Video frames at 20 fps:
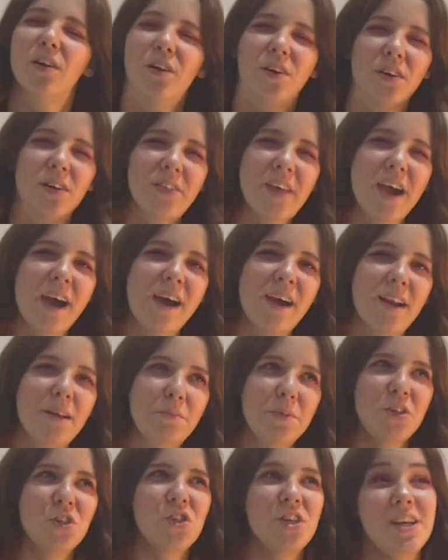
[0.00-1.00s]
her that. I
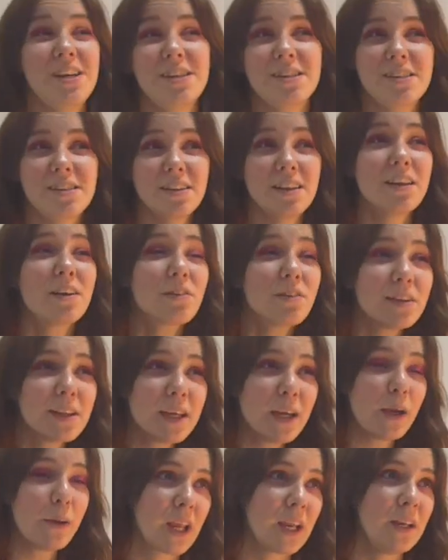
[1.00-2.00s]
mean, she's
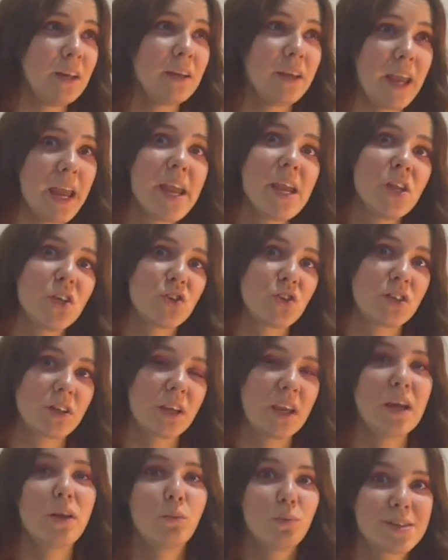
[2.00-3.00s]
literally engaged.
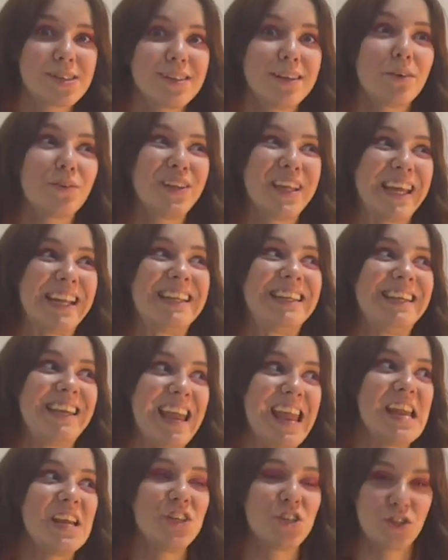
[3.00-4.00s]
Kit was literally
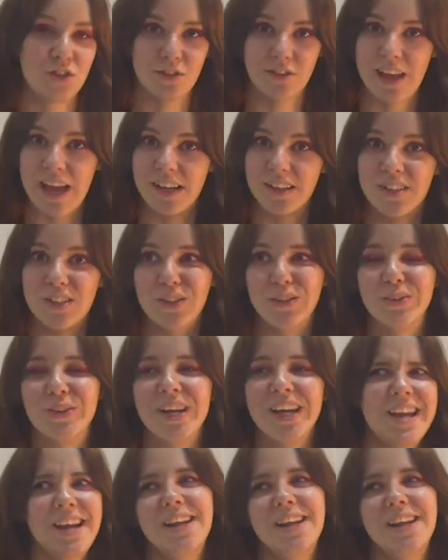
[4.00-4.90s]
engaged to that dude.